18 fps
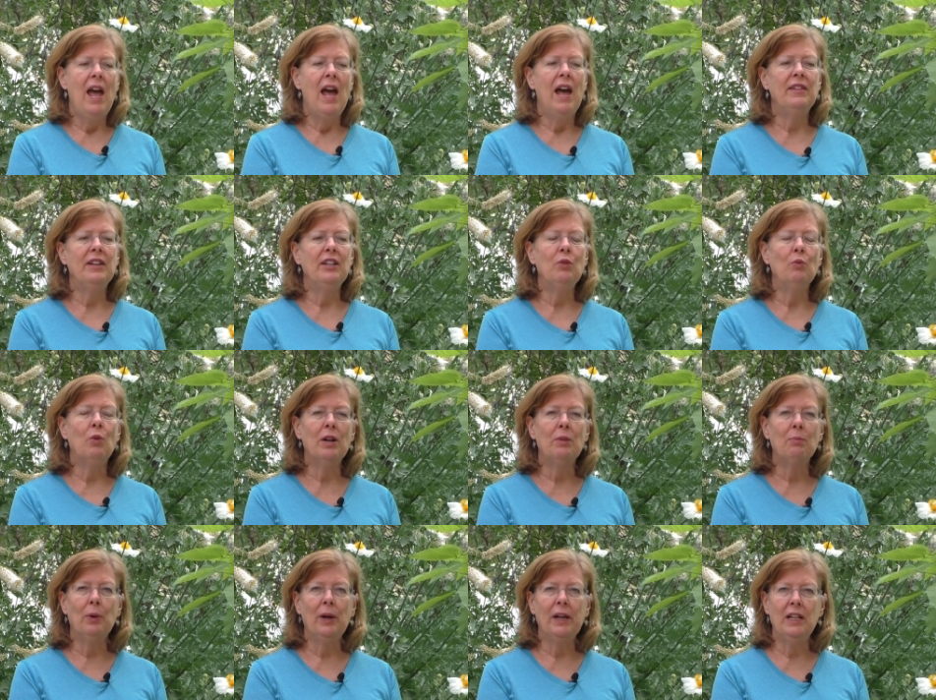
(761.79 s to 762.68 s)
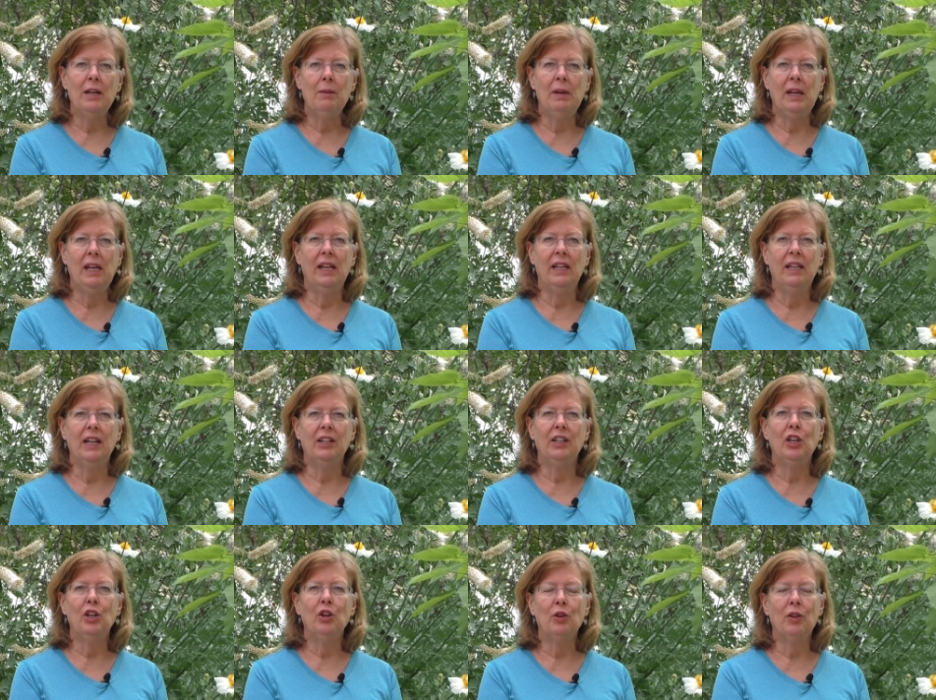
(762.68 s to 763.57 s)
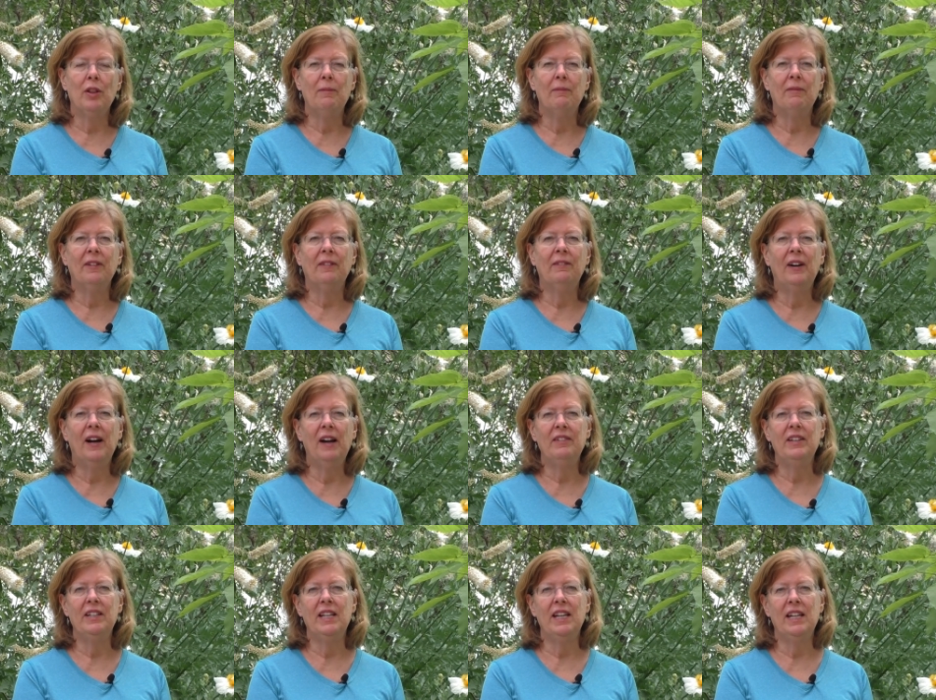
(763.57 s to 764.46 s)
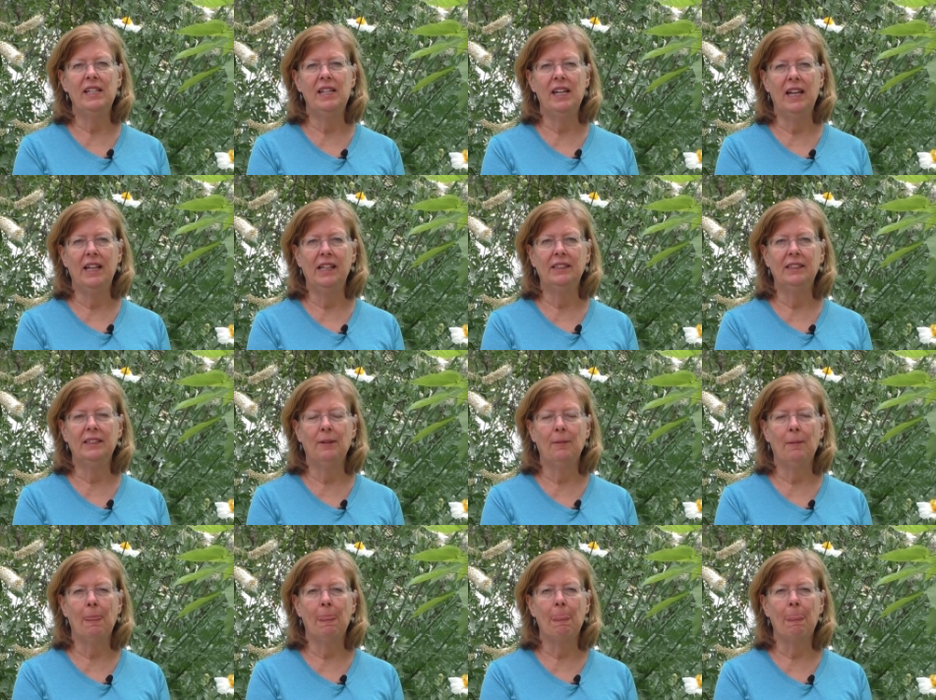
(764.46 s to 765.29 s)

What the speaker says: And then you want to bring them in and cure them for 5 to 10 days.